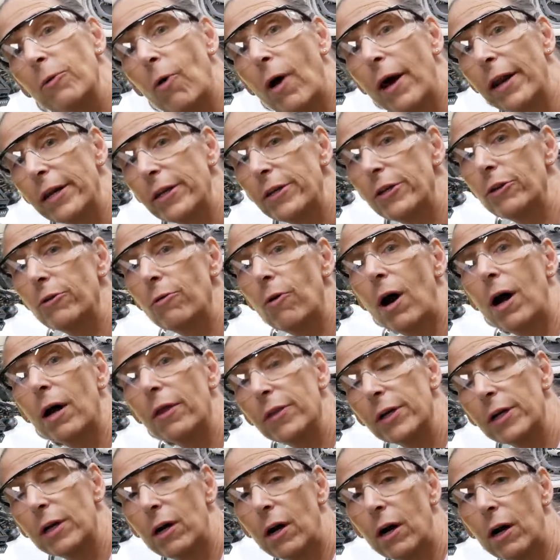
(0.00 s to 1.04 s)
want to do on
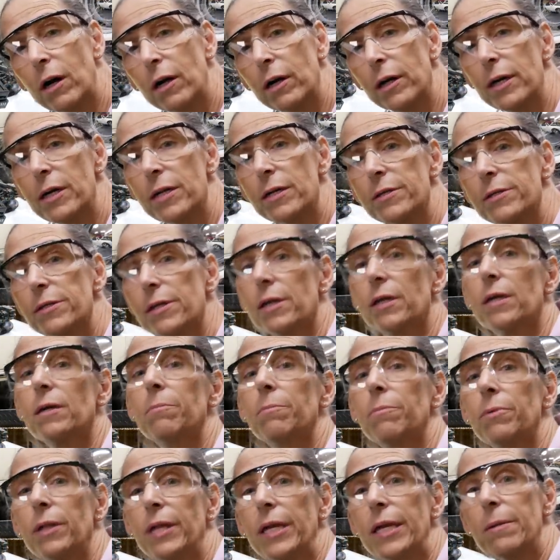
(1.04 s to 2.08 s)
the car is a
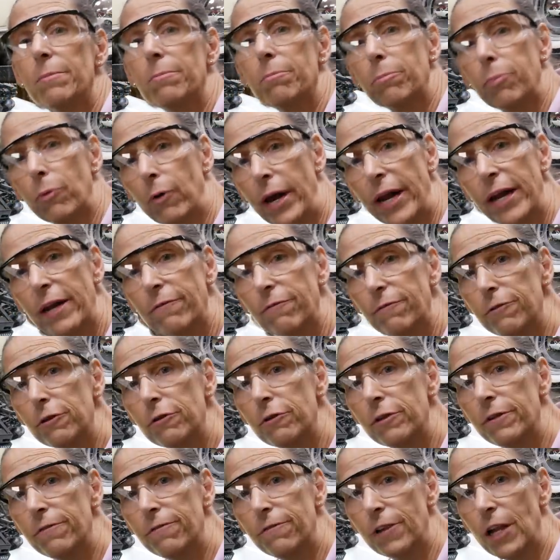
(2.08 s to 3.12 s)
complete brake
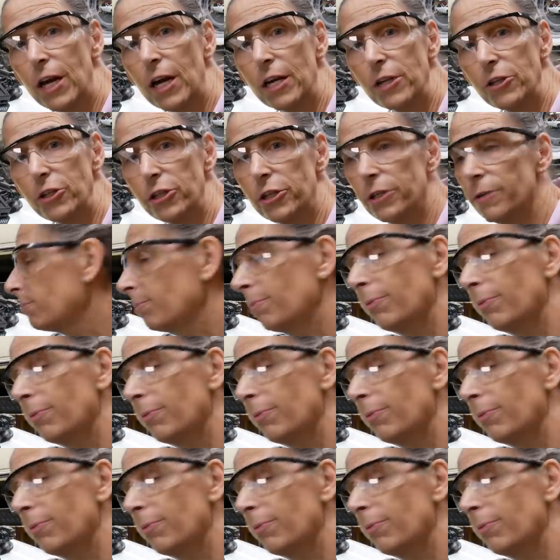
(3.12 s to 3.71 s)
fluid flush.